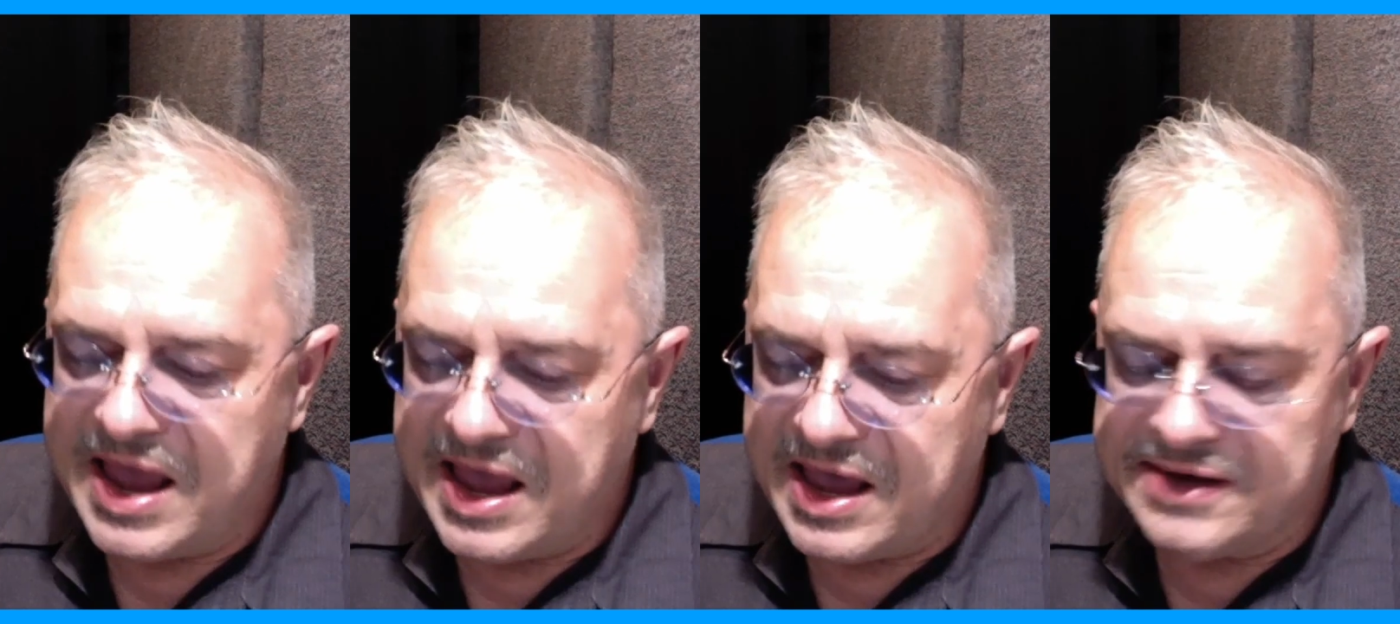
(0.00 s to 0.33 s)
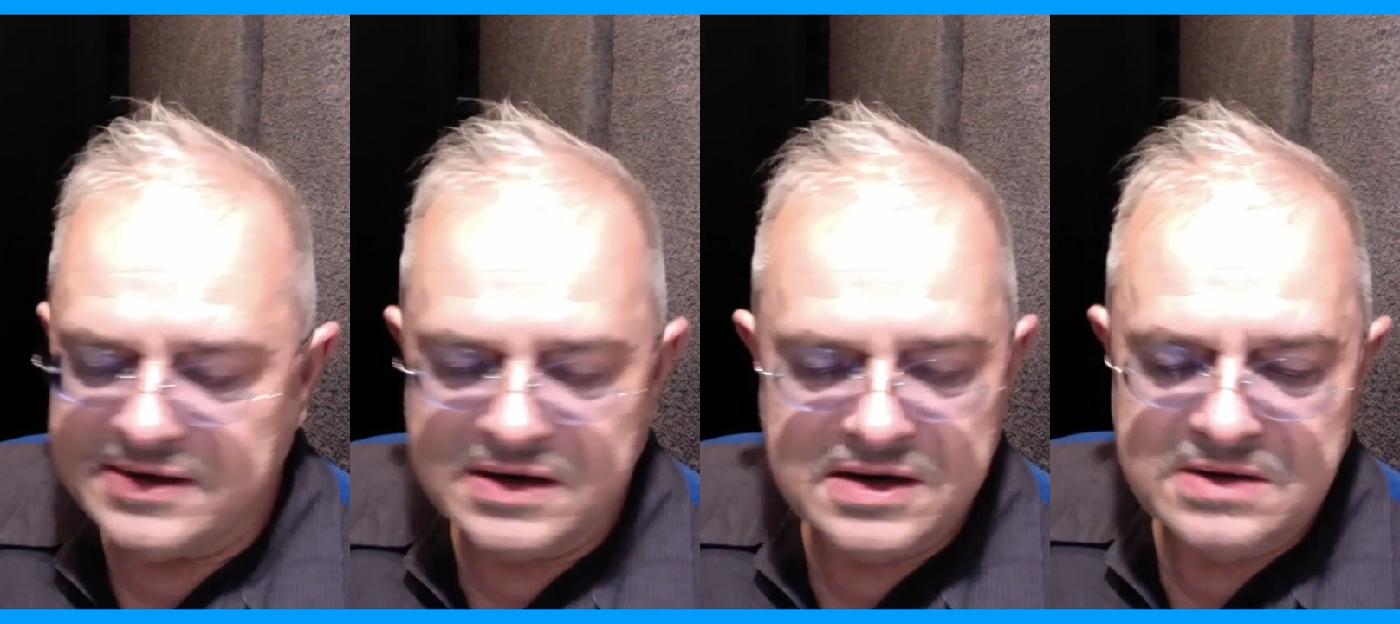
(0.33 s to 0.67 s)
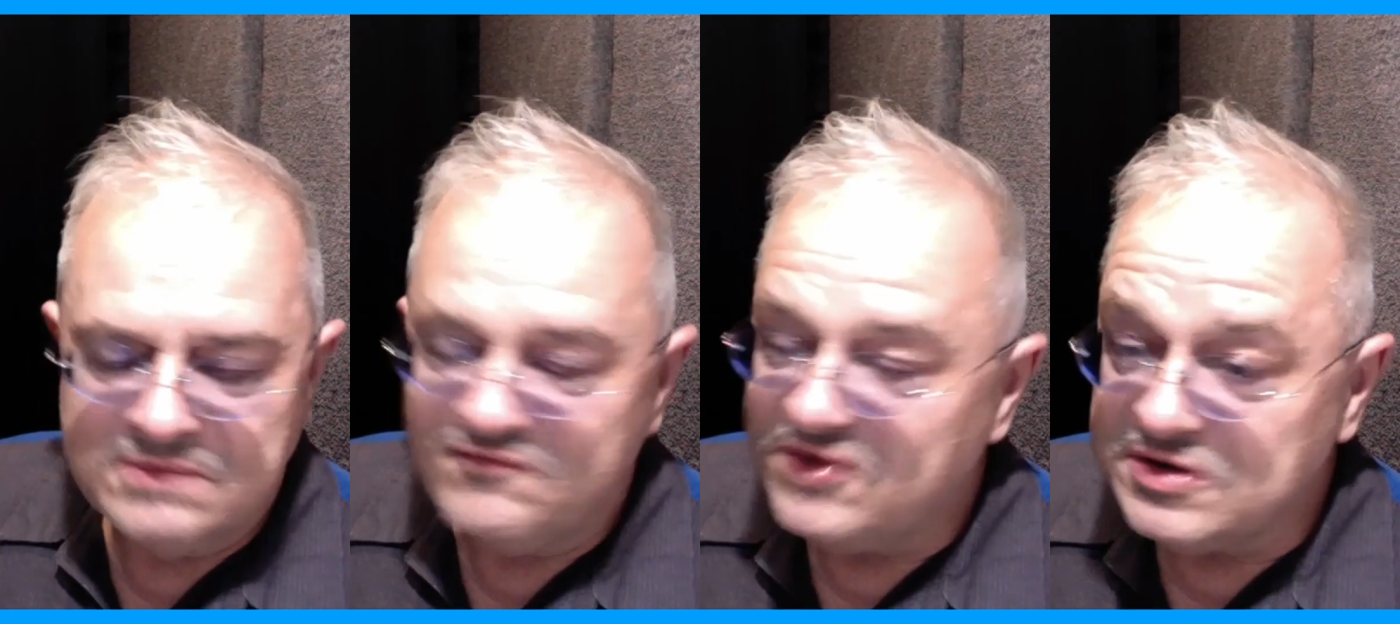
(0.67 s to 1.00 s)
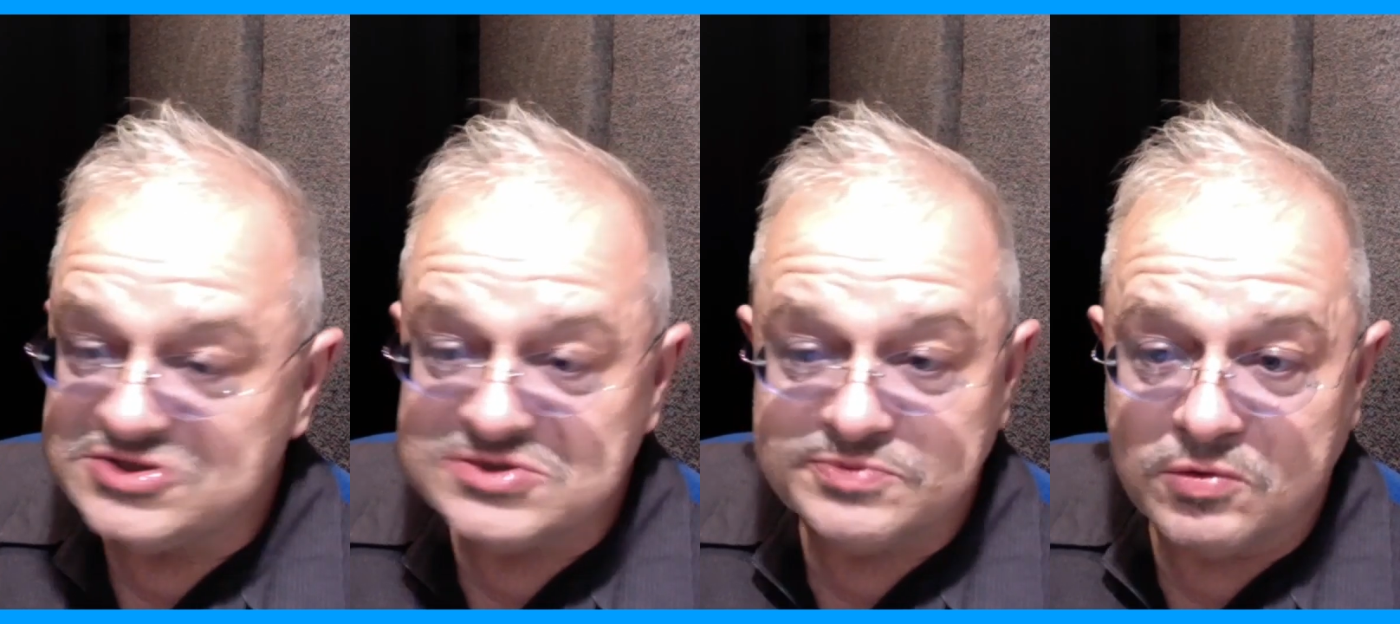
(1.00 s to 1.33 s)
I had a
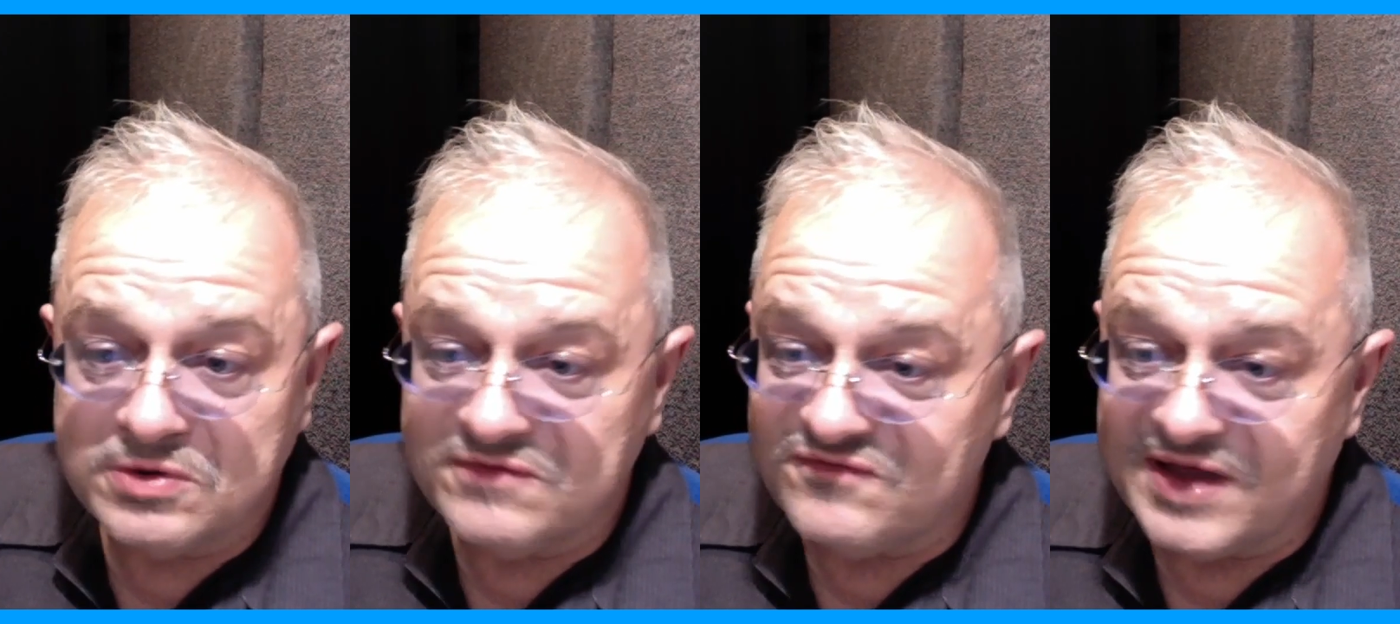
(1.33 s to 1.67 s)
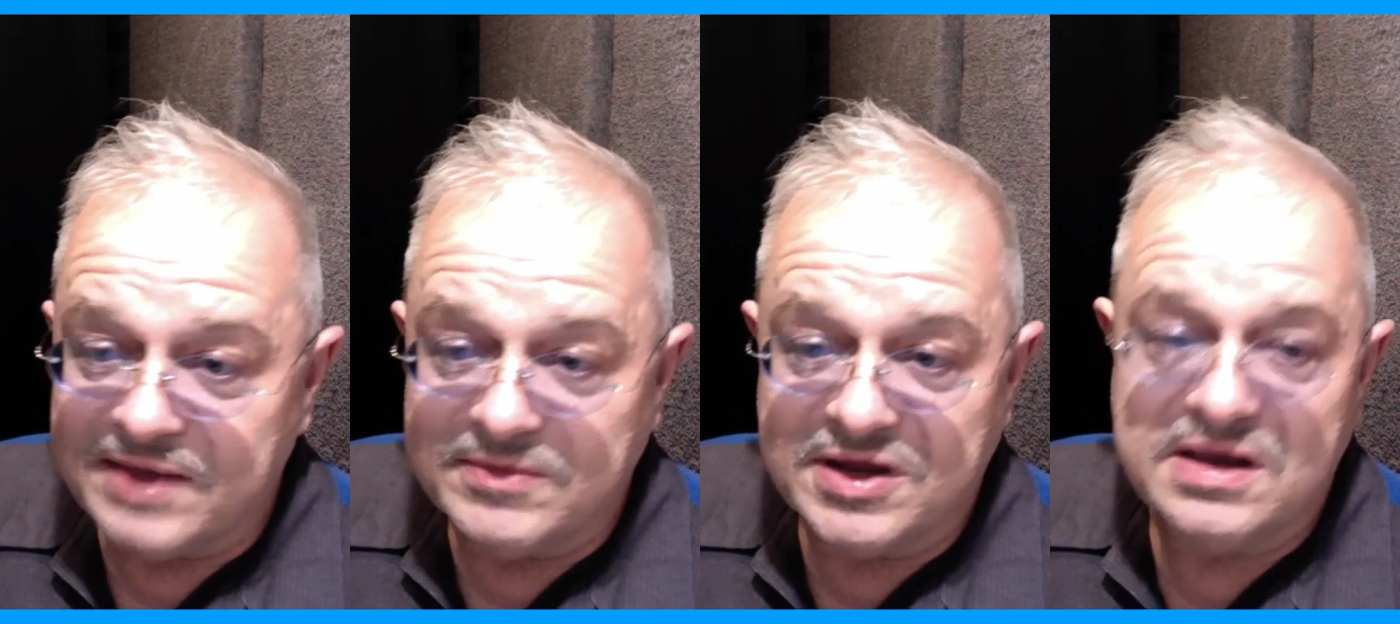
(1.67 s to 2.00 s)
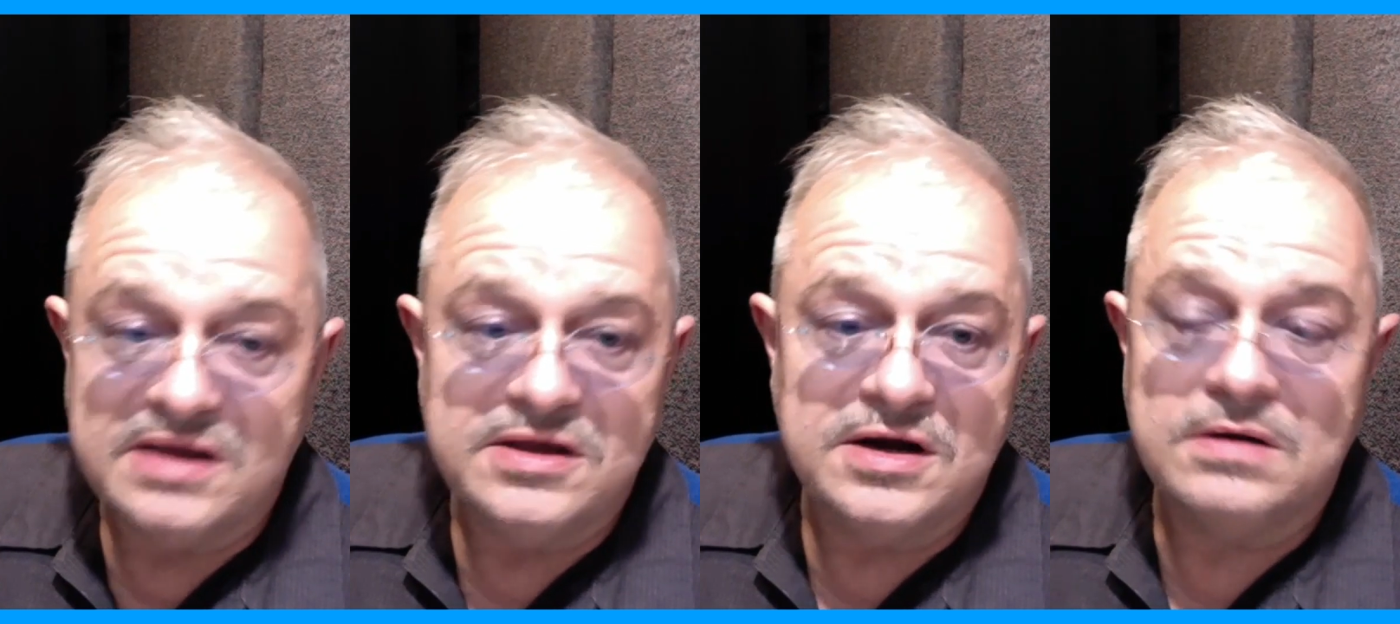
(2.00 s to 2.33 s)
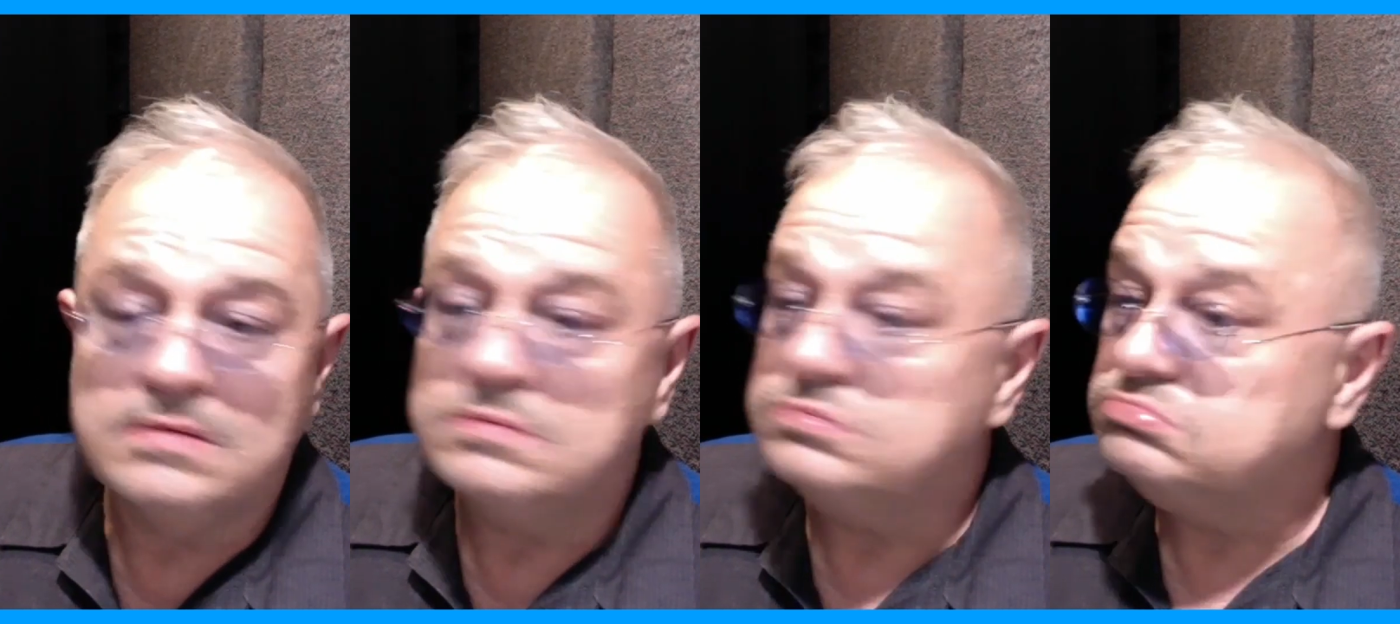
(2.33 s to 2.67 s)
very supportive
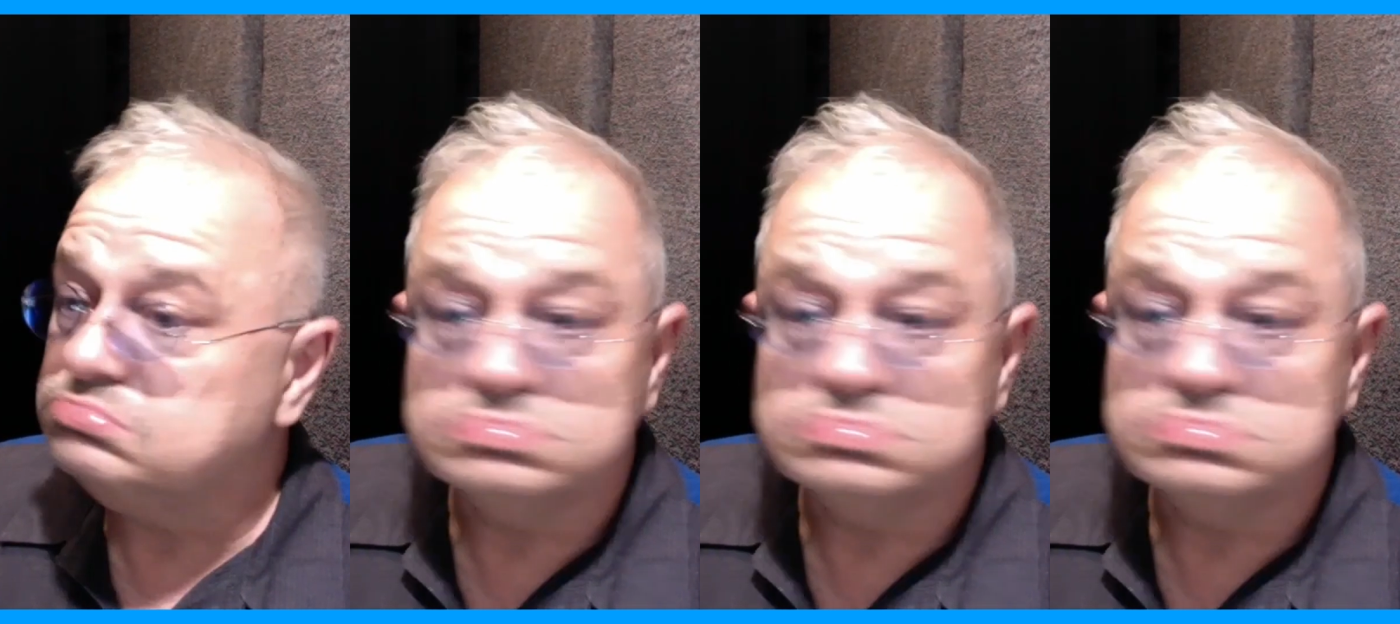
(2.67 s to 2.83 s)
family,